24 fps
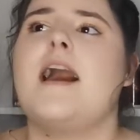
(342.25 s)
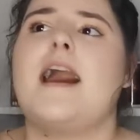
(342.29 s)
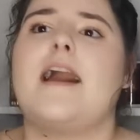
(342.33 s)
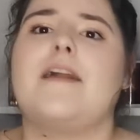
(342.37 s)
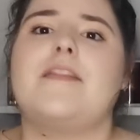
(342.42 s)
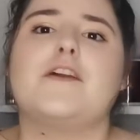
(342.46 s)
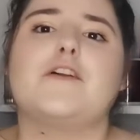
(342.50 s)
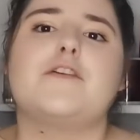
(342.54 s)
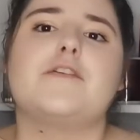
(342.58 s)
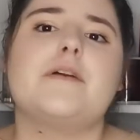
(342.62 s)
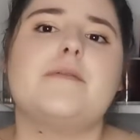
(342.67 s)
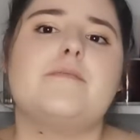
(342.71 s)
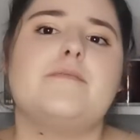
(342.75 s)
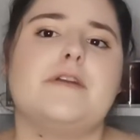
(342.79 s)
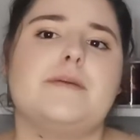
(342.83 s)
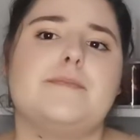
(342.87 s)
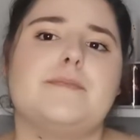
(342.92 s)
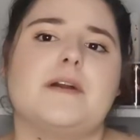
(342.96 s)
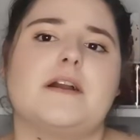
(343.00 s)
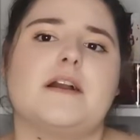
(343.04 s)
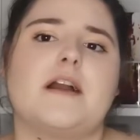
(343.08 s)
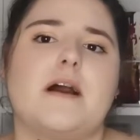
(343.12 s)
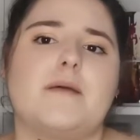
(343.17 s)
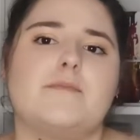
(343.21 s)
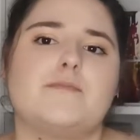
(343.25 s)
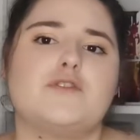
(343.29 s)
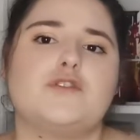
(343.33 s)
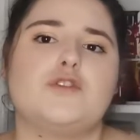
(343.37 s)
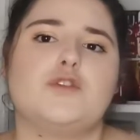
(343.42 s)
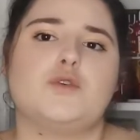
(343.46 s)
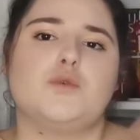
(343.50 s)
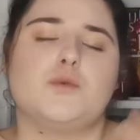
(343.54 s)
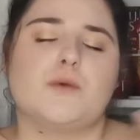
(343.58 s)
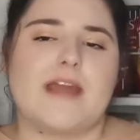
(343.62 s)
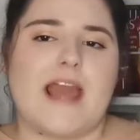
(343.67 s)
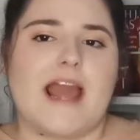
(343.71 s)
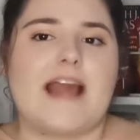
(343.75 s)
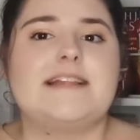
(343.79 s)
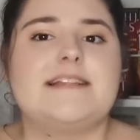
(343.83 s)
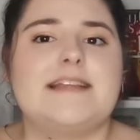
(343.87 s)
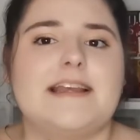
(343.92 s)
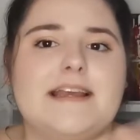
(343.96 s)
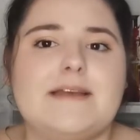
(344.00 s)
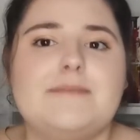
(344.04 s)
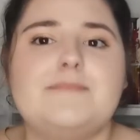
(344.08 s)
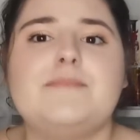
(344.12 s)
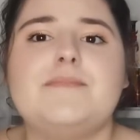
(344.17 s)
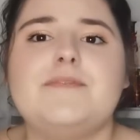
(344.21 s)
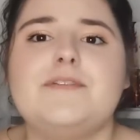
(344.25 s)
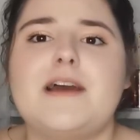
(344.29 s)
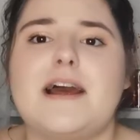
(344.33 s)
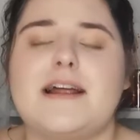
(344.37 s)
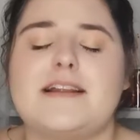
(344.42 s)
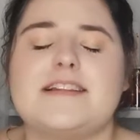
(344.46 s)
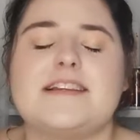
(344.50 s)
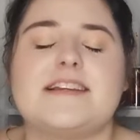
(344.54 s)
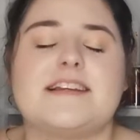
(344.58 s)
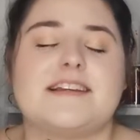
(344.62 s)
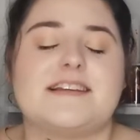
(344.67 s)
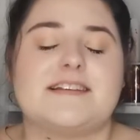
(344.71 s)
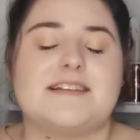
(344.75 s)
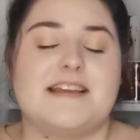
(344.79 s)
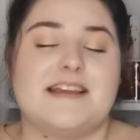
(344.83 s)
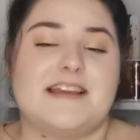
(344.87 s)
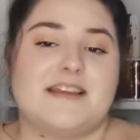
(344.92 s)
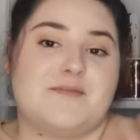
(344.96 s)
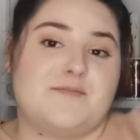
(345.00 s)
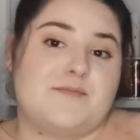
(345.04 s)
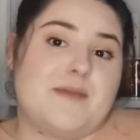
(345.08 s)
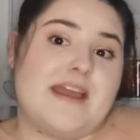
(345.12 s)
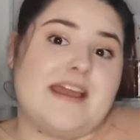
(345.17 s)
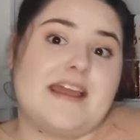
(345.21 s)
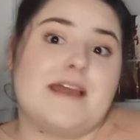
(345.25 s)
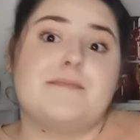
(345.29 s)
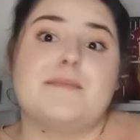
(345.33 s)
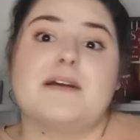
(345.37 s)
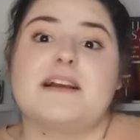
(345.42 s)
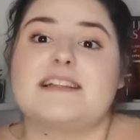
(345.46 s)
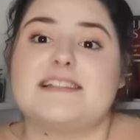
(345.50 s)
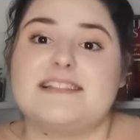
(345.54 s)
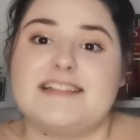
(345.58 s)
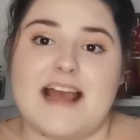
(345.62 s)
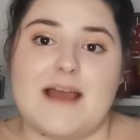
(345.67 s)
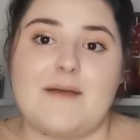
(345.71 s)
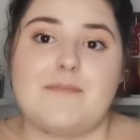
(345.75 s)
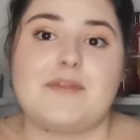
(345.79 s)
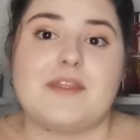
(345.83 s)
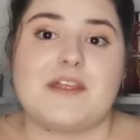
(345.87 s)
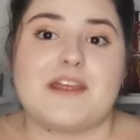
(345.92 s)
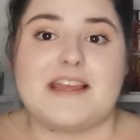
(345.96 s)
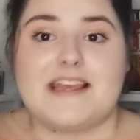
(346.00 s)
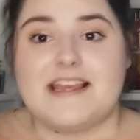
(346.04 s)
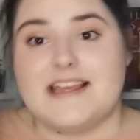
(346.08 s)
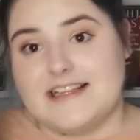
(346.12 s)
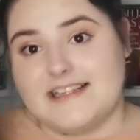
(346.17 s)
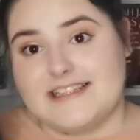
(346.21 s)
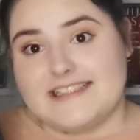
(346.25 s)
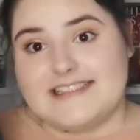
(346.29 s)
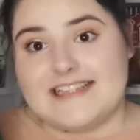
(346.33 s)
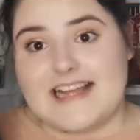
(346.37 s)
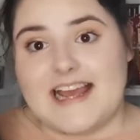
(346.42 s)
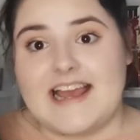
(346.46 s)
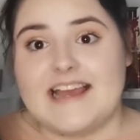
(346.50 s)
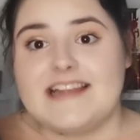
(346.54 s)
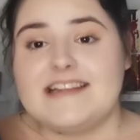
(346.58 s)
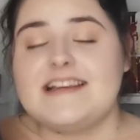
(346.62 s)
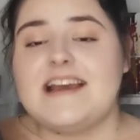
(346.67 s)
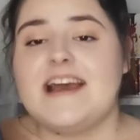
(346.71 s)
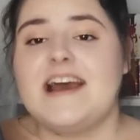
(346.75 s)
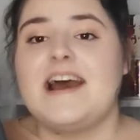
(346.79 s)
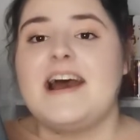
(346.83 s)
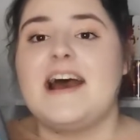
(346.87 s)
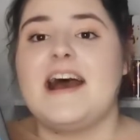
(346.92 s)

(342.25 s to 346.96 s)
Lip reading: And the Grim Reaper comes to get him and make him accept that he is dead.